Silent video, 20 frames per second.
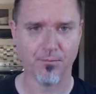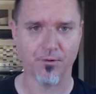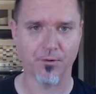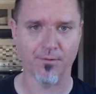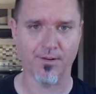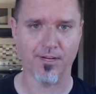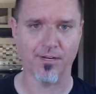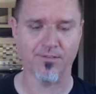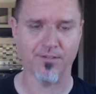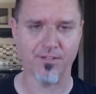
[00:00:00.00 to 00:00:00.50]

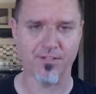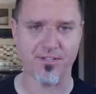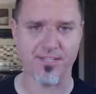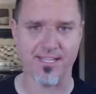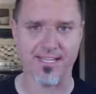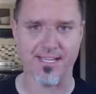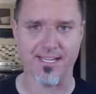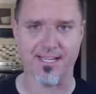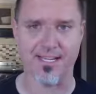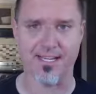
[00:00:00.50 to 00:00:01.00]
We'll run over to
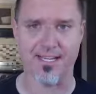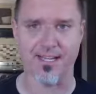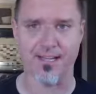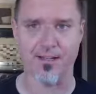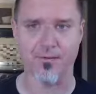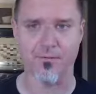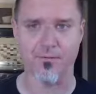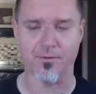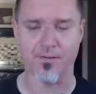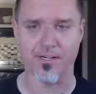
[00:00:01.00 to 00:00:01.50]
the
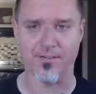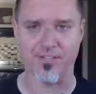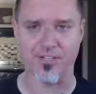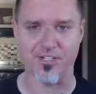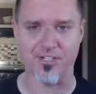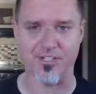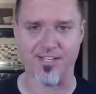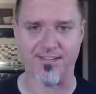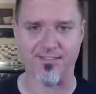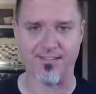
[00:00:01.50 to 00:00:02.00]
uh, we'll run over
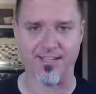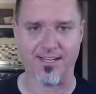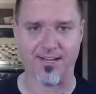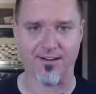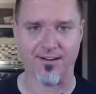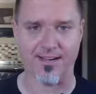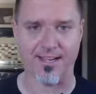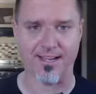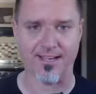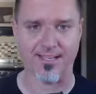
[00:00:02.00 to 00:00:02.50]
the chest
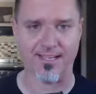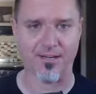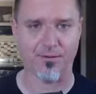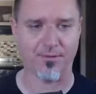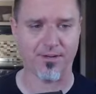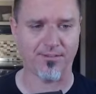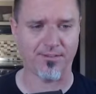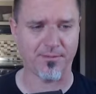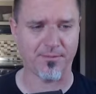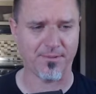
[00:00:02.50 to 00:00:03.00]
here and get
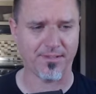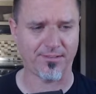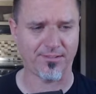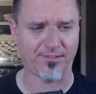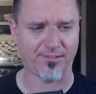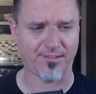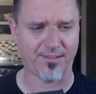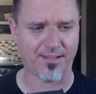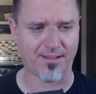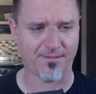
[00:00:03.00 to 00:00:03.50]
rid of some of this
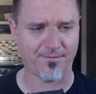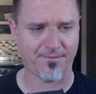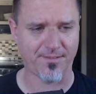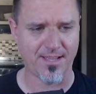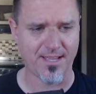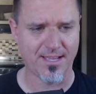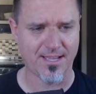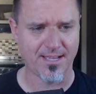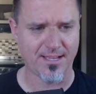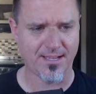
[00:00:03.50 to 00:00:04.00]
stuff.
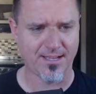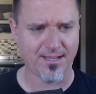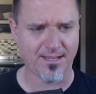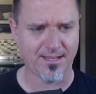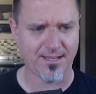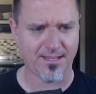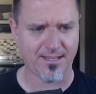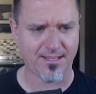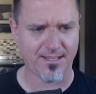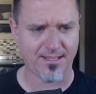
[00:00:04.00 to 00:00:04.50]

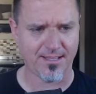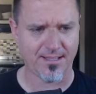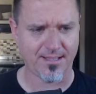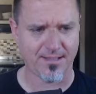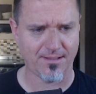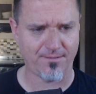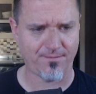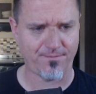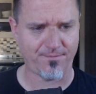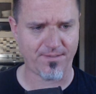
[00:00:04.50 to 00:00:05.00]

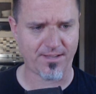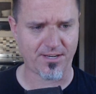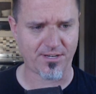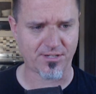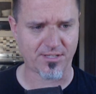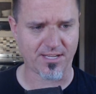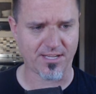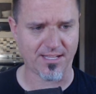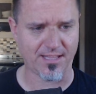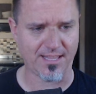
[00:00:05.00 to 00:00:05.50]

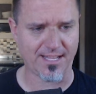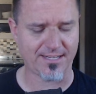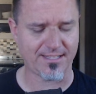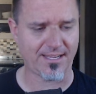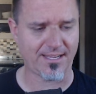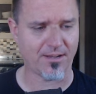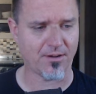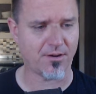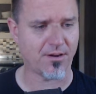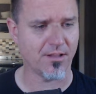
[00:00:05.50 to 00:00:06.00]
Finish
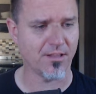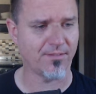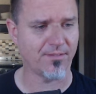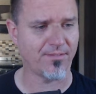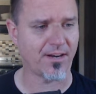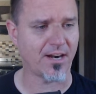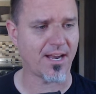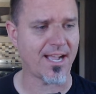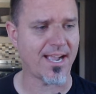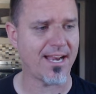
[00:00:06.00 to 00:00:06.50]
collecting all
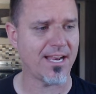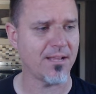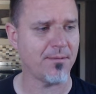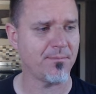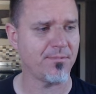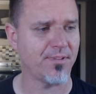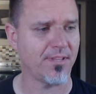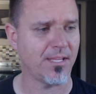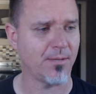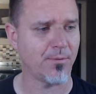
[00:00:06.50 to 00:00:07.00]
of our
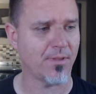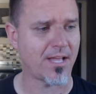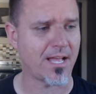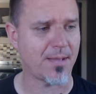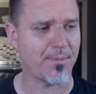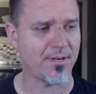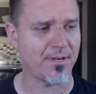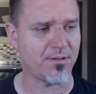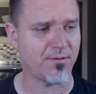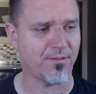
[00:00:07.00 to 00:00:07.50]
items, and then we'll
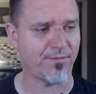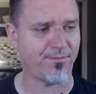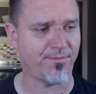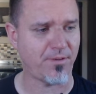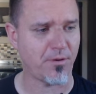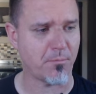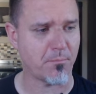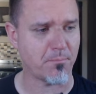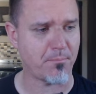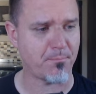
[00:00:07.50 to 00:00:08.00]
hop into a
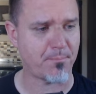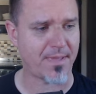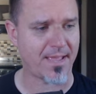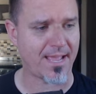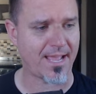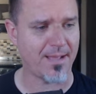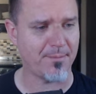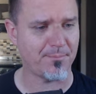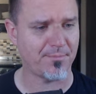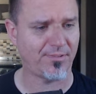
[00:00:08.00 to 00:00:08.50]
few
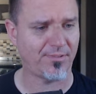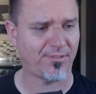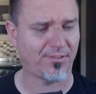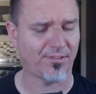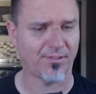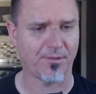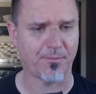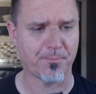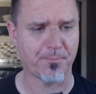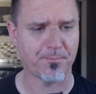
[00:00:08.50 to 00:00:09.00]

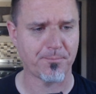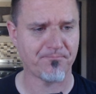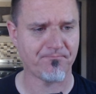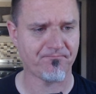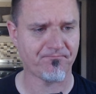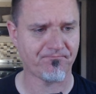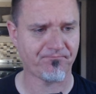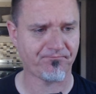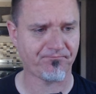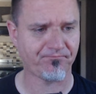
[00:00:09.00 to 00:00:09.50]
maps.
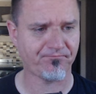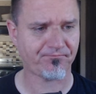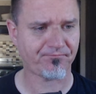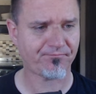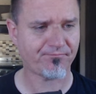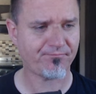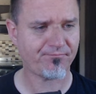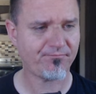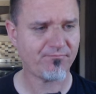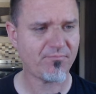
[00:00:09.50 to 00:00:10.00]

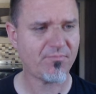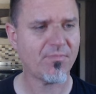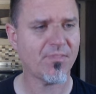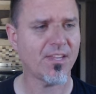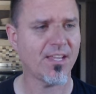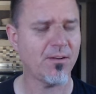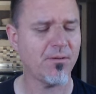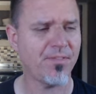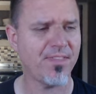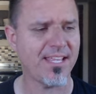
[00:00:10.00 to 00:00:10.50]

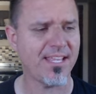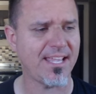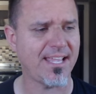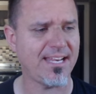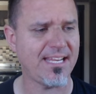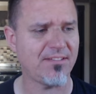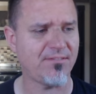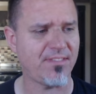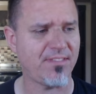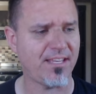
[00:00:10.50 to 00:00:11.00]
I don't think
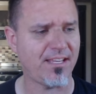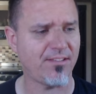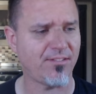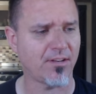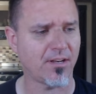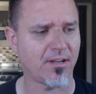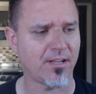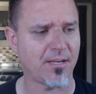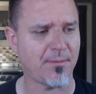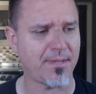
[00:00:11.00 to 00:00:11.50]
any of these
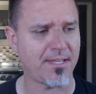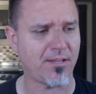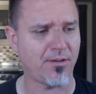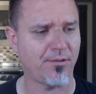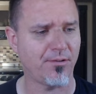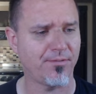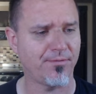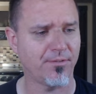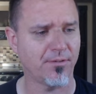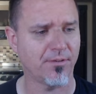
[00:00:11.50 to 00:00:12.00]
are going to be
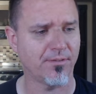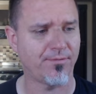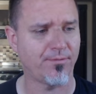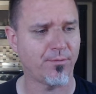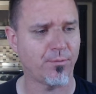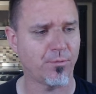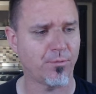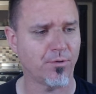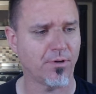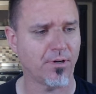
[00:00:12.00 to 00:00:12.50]
useful
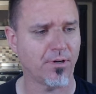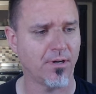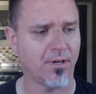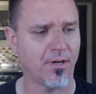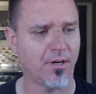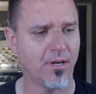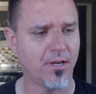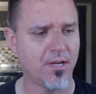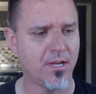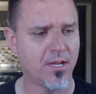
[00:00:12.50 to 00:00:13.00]

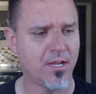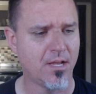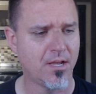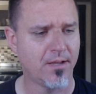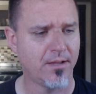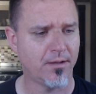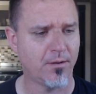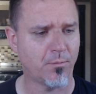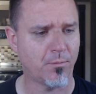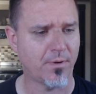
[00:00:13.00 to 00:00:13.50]
for
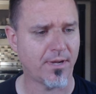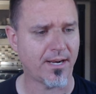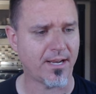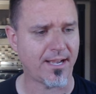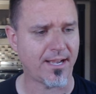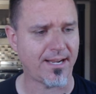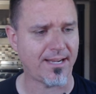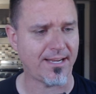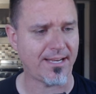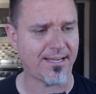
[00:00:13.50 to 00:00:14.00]
what
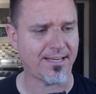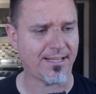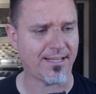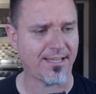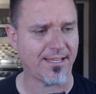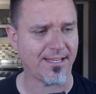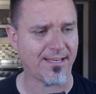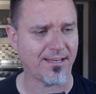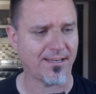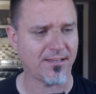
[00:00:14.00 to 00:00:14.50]
I need to
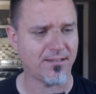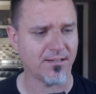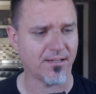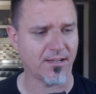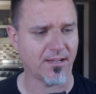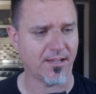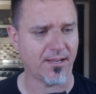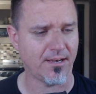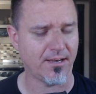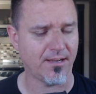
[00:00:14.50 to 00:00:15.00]
get
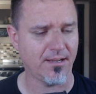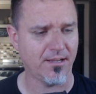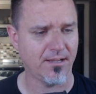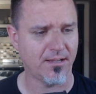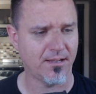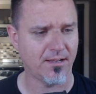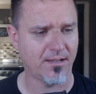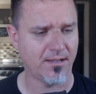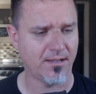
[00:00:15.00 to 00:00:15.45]
done.